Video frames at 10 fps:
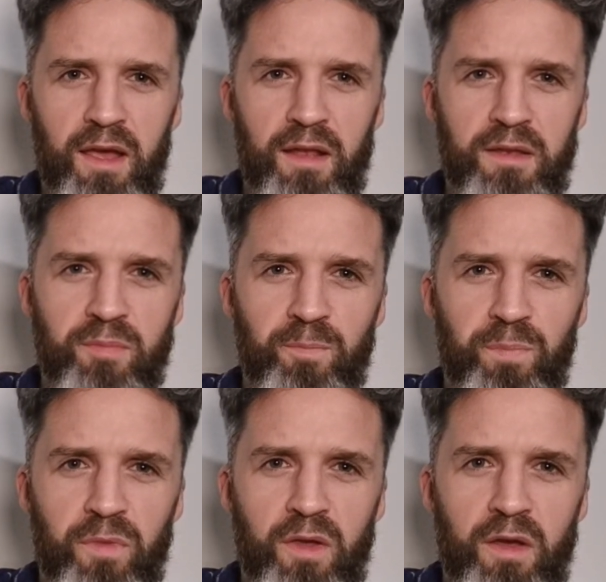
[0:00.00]
And
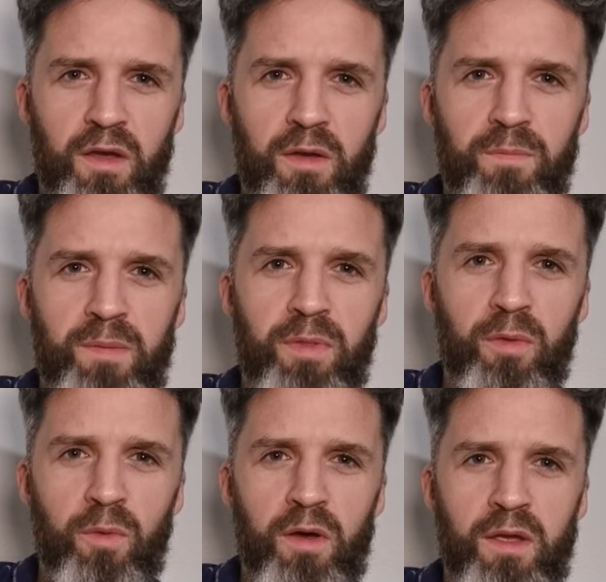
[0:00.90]
people
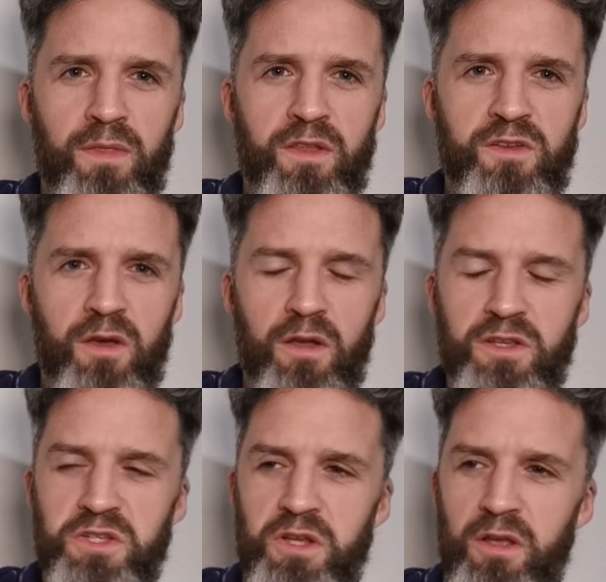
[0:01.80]
that work in the
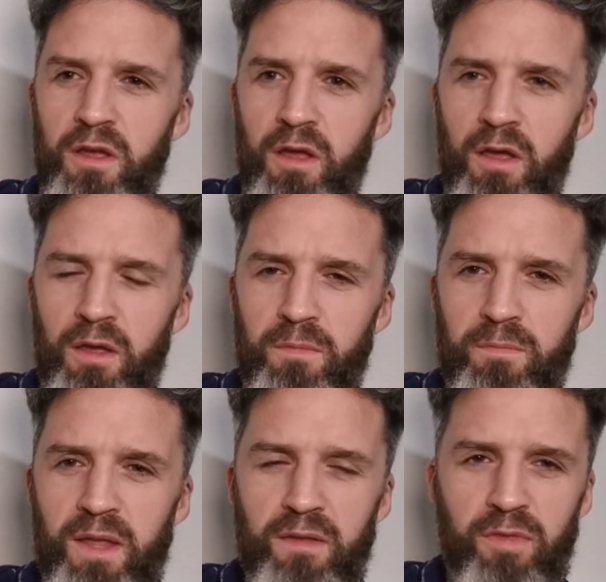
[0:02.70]
church,
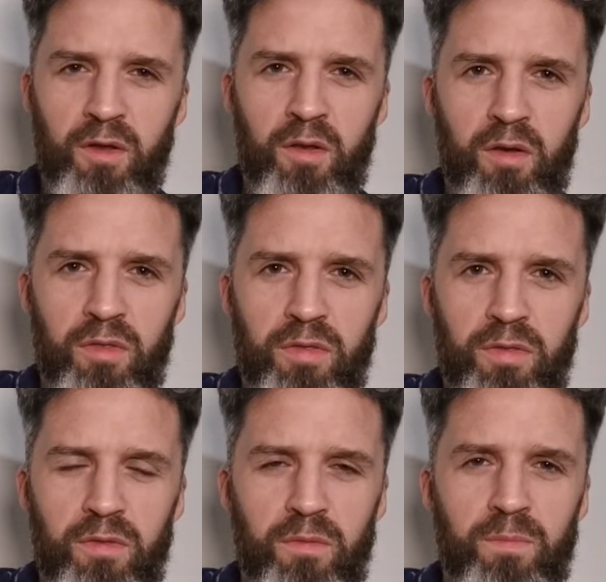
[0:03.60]
men of the
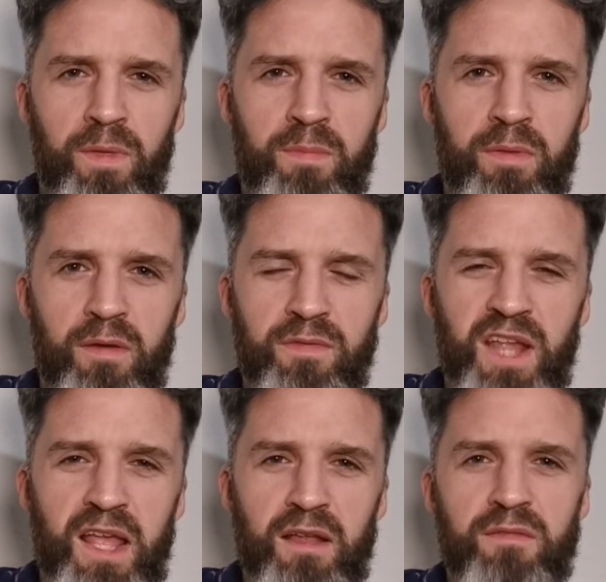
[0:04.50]
cloth, people that have
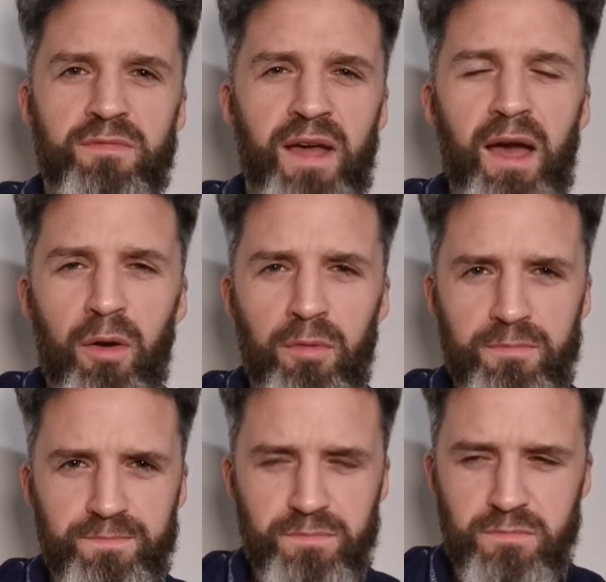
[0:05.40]
taken a vow,